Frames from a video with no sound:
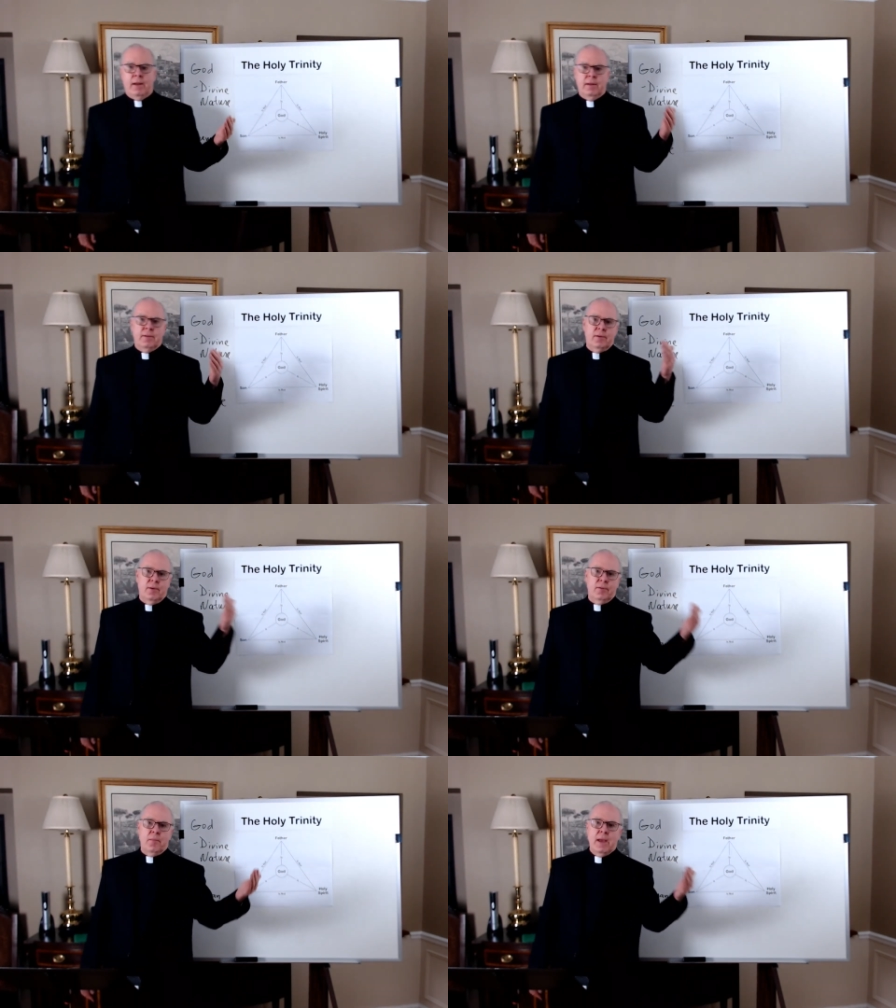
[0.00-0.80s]
And
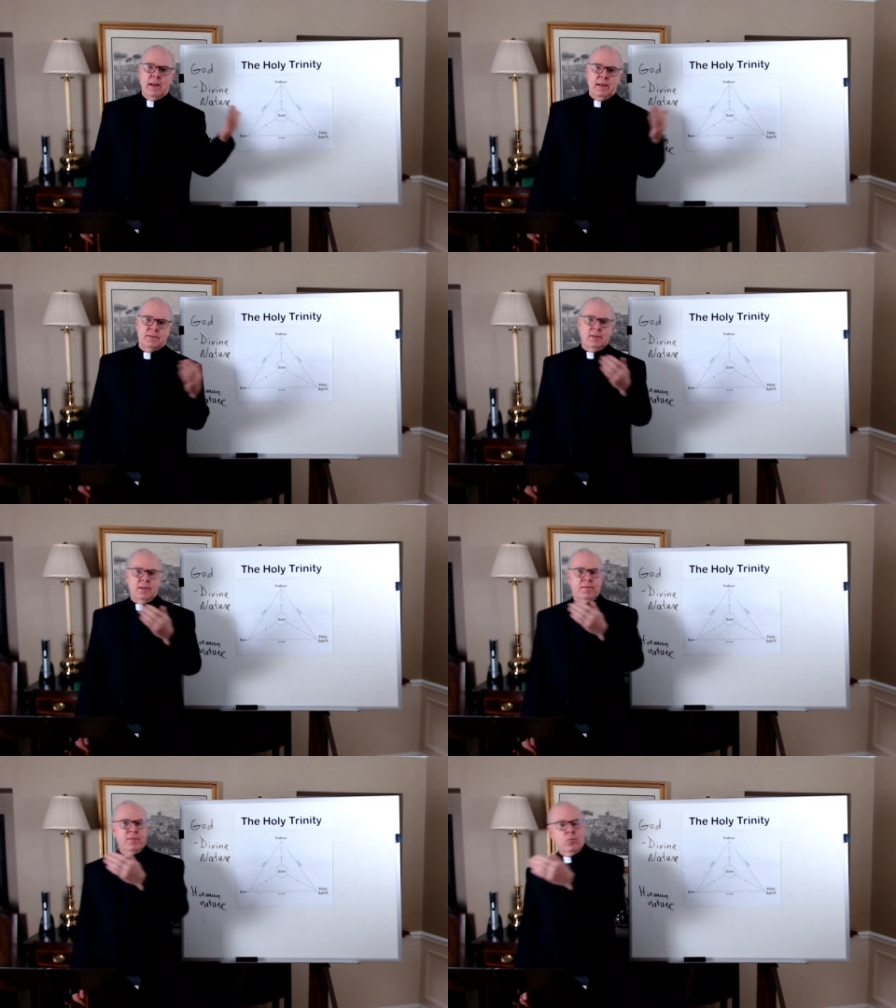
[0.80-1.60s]
so the man has to
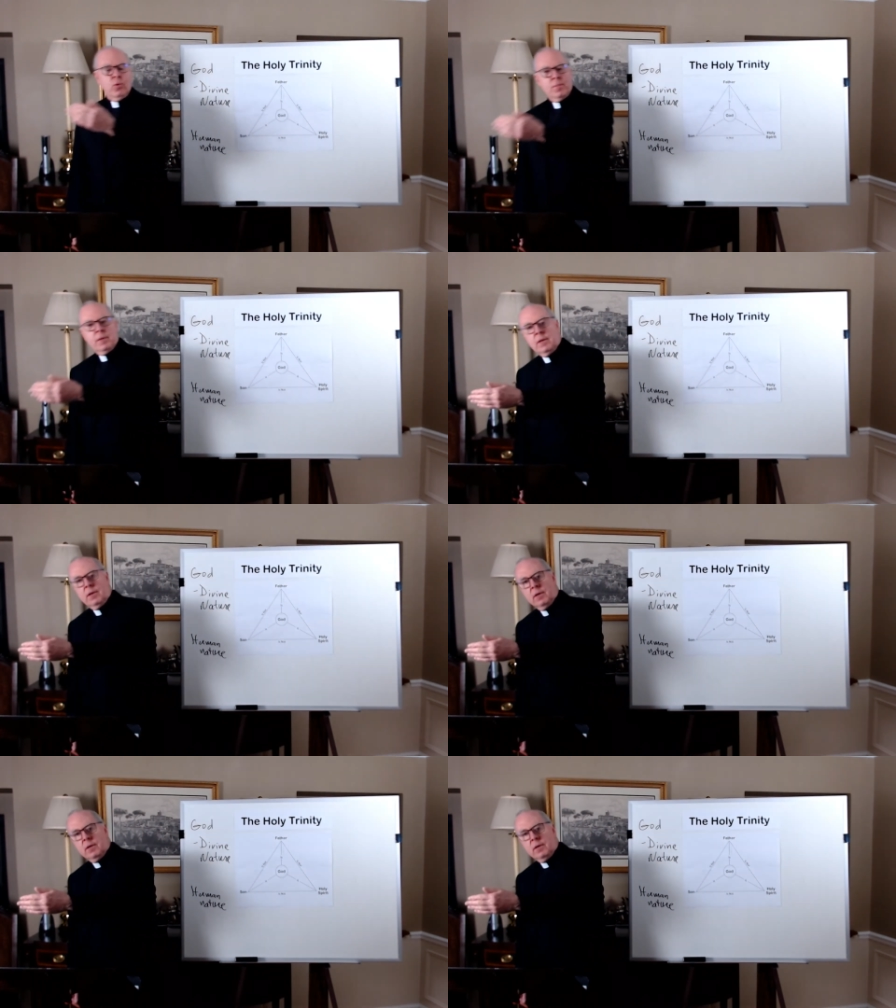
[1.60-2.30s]
love the woman